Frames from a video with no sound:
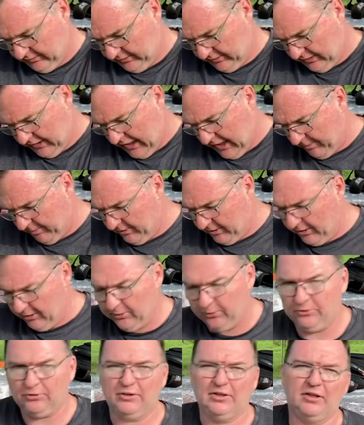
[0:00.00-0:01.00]
I
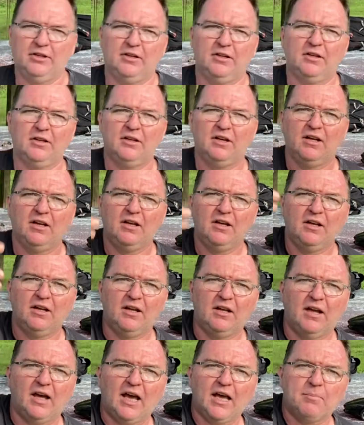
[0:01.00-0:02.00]
produced
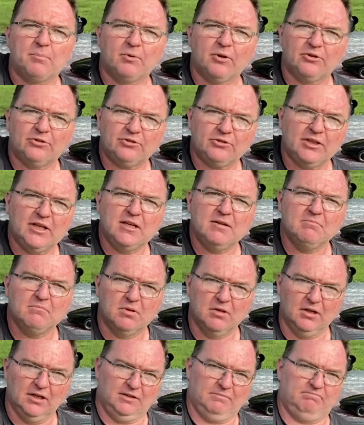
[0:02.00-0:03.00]
a pristine
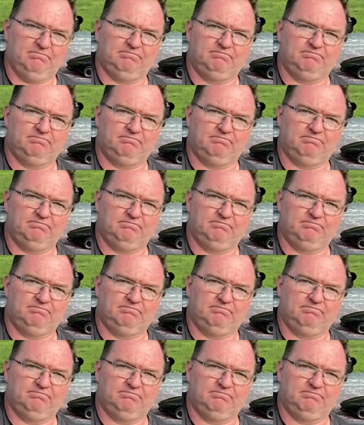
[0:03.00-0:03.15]
bullet.